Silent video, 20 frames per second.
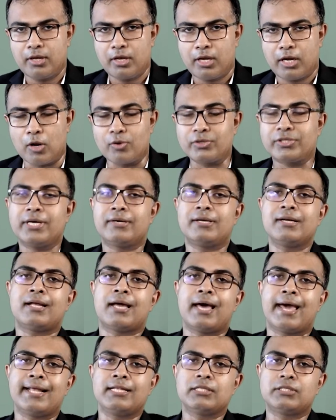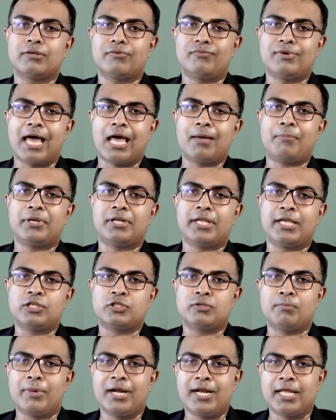Now, certain kinds of diabetes
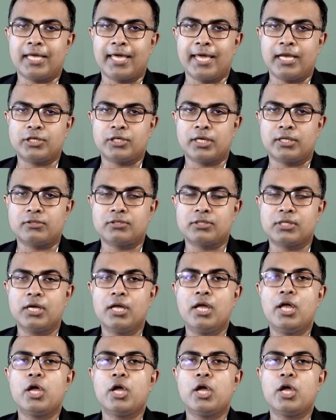medications